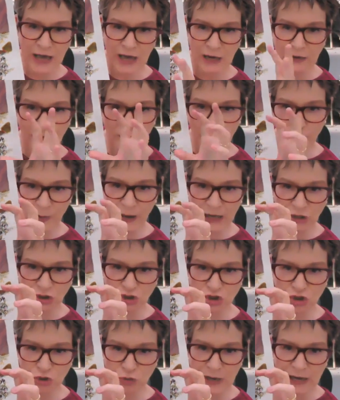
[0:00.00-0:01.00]
and if he
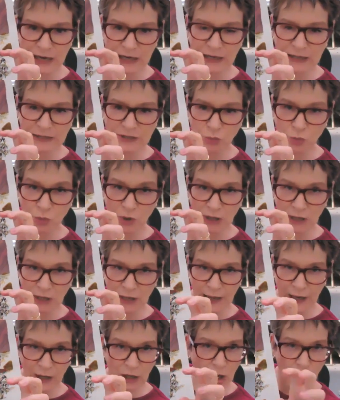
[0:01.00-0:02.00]
bites you, he doesn't want to
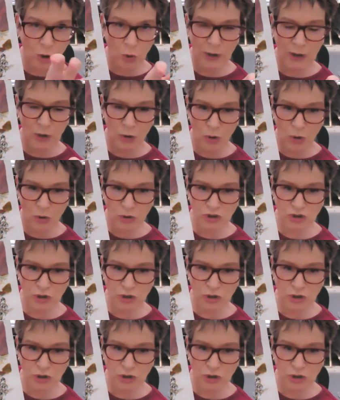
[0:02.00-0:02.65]
let go at all,